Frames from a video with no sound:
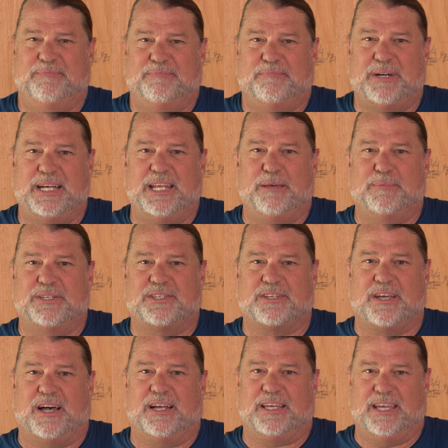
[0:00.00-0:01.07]
My name is
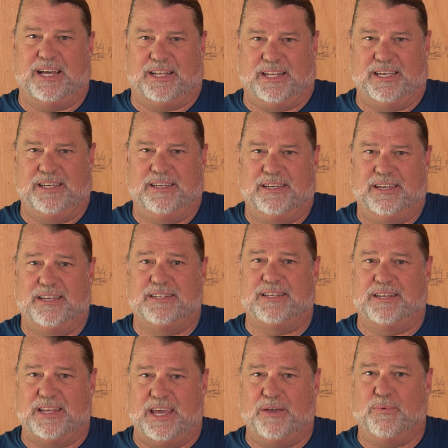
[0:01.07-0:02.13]
Scott Kelly, and
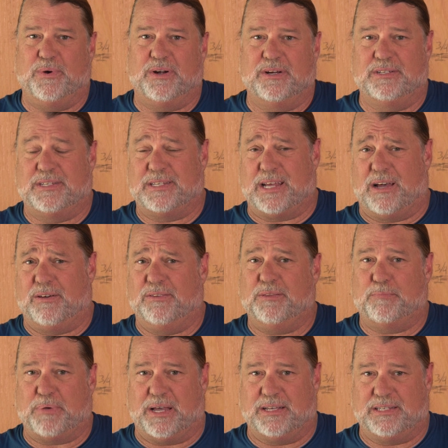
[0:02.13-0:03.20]
today we're in
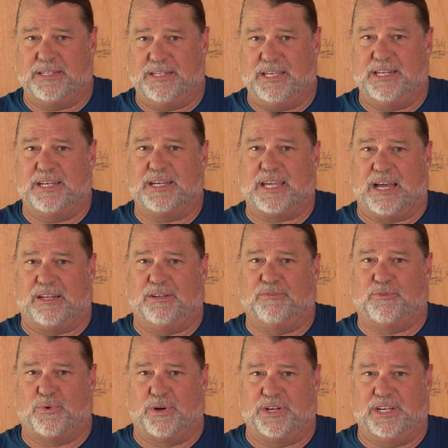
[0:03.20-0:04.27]
South Pasadena,
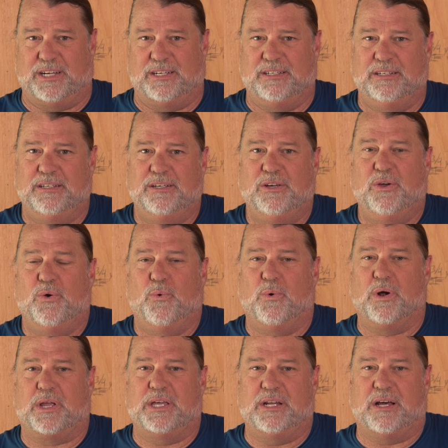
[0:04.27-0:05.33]
California,
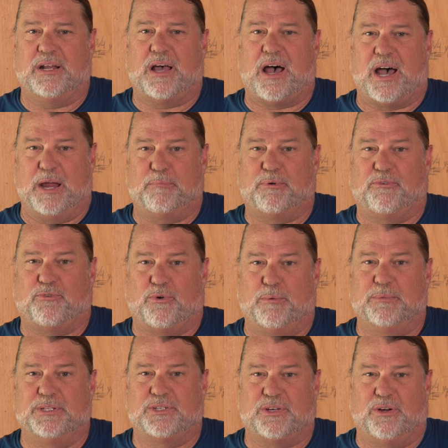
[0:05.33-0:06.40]
working on a
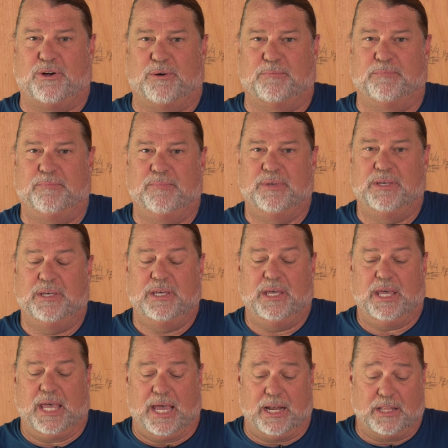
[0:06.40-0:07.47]
high-performance home.
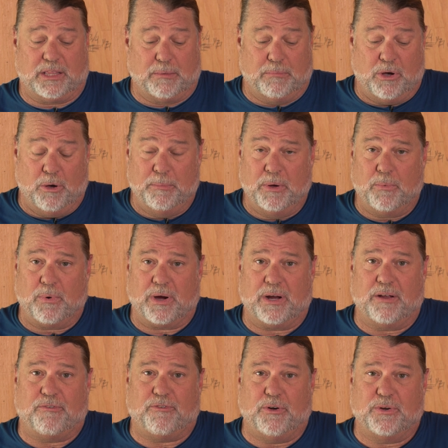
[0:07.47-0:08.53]
And at the moment, we're going
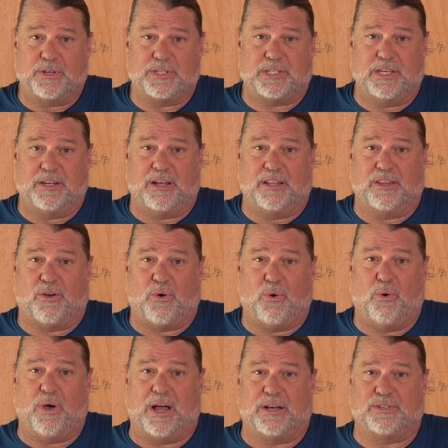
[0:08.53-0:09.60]
to focus in on the
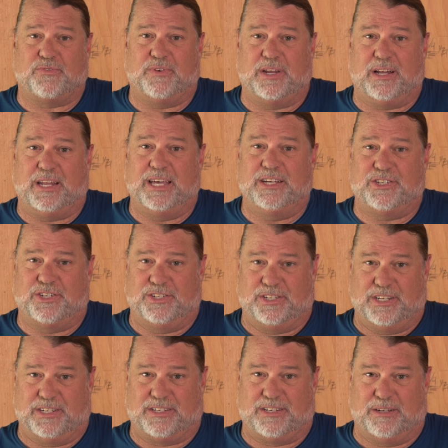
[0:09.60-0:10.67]
whole house ventilation
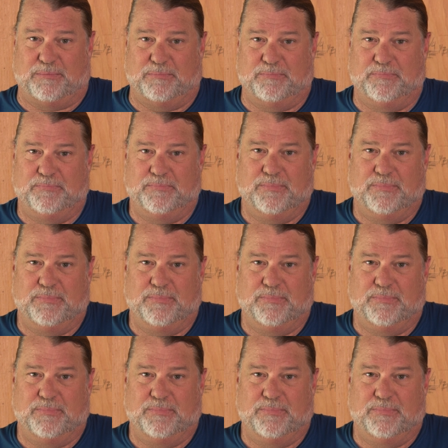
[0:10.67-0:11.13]
system.